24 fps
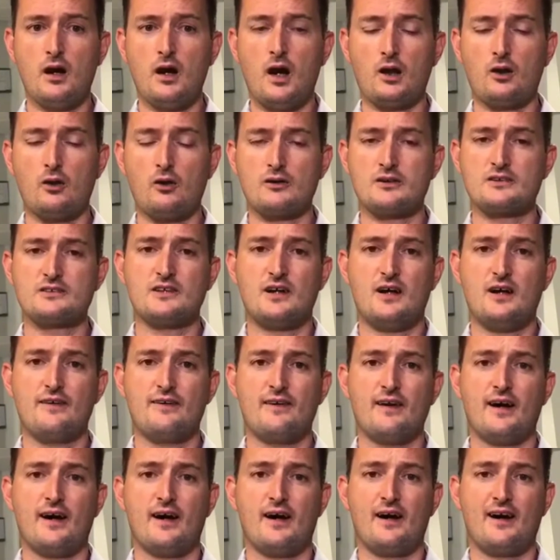Alongside
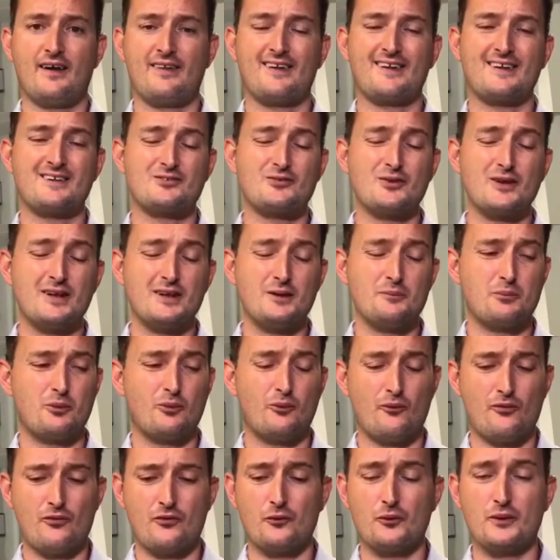that, I think it's really
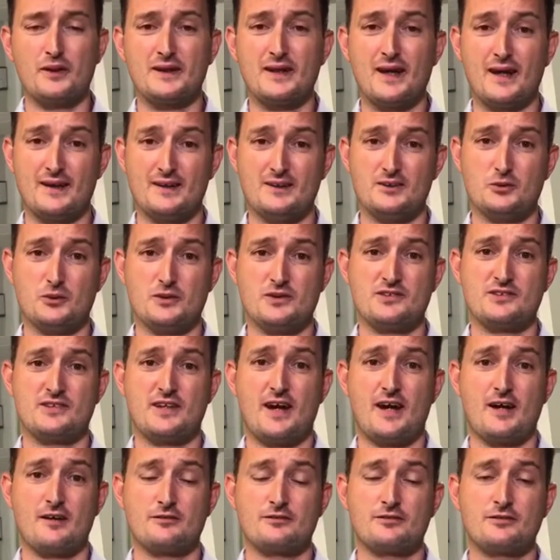important to engage with
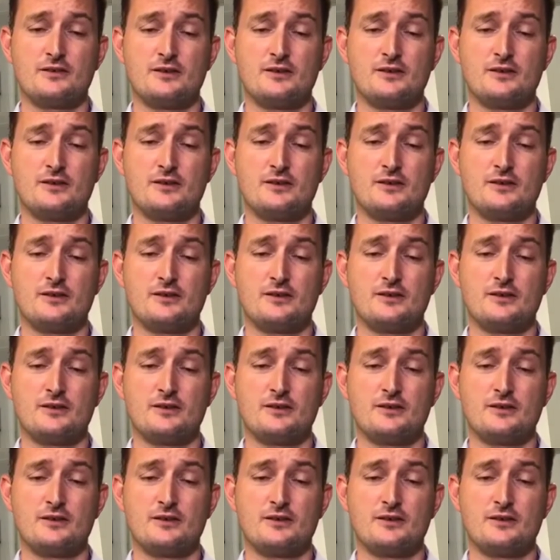staff.